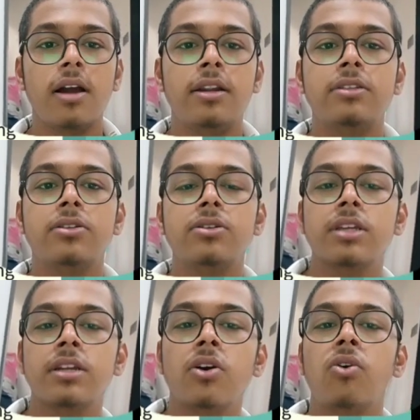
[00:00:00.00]
a
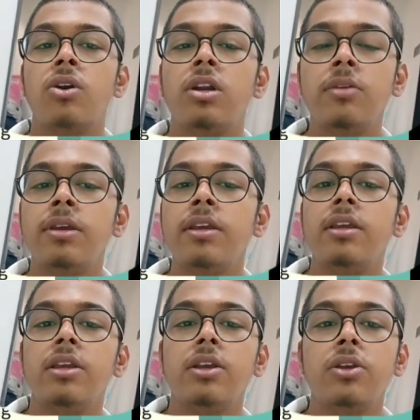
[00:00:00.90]
resource can only
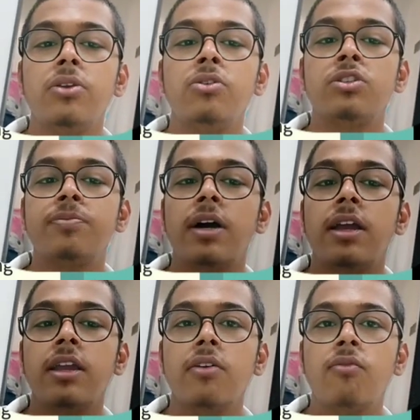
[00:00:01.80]
be used
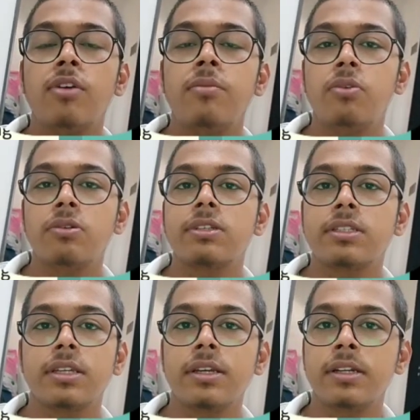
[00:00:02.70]
by one
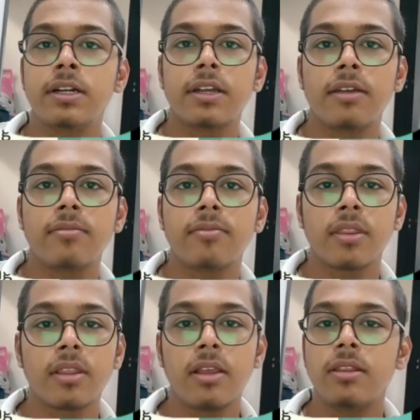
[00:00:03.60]
process at a
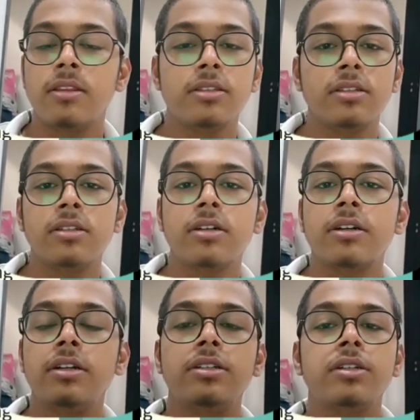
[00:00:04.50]
time. This is the
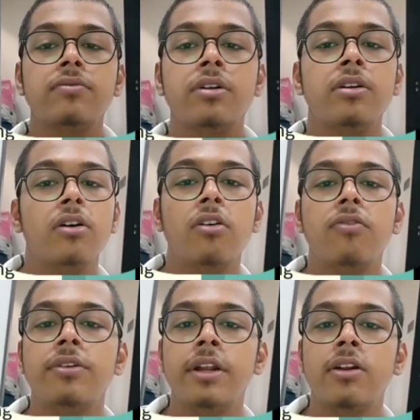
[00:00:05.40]
condition one
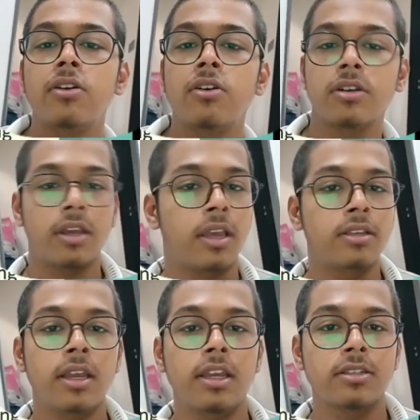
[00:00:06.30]
of deadlock
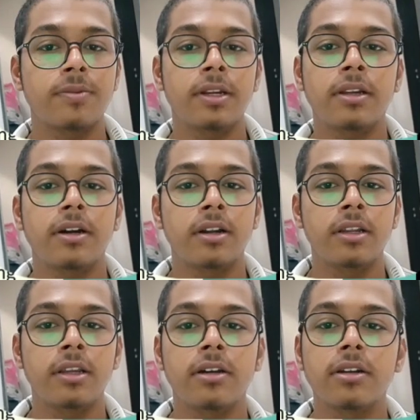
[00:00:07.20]
as I explained
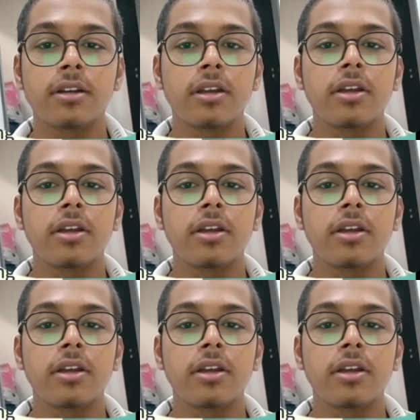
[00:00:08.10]
earlier.